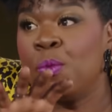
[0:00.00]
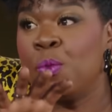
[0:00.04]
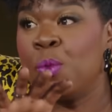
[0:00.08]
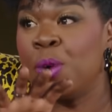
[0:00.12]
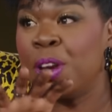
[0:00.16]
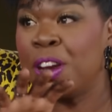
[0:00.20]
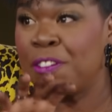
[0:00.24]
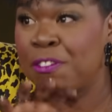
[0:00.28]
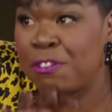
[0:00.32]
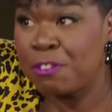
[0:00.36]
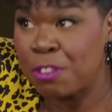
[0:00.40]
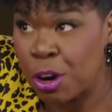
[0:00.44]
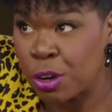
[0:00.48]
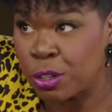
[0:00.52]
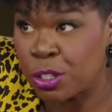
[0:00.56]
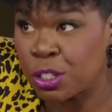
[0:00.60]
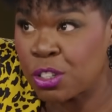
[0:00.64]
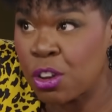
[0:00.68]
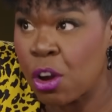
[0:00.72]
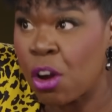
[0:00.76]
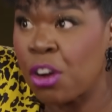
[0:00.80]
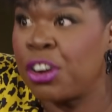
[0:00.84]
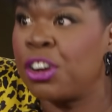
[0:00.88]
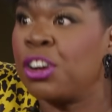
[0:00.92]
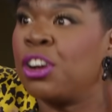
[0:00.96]
when it first
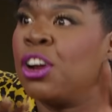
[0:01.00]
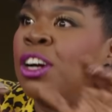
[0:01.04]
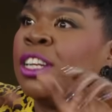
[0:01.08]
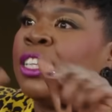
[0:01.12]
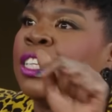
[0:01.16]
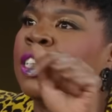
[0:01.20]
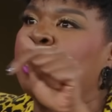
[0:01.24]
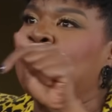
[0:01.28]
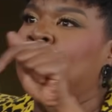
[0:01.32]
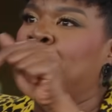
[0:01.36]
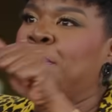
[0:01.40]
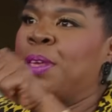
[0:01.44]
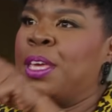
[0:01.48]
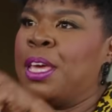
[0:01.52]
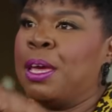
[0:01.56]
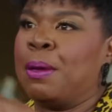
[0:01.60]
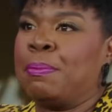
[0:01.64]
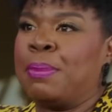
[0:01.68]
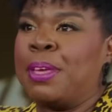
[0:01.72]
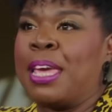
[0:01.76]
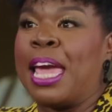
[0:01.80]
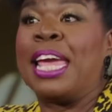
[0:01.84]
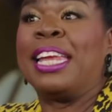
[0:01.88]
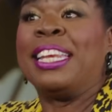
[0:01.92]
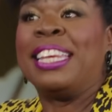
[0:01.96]
started, or the W N
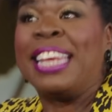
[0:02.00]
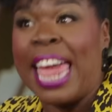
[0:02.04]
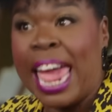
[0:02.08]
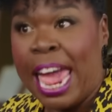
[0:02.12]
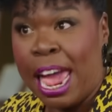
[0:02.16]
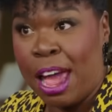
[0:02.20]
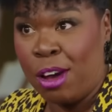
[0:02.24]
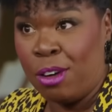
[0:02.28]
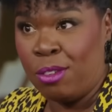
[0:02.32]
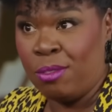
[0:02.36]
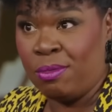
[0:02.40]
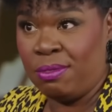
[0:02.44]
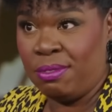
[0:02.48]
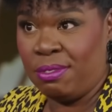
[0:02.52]
B A now?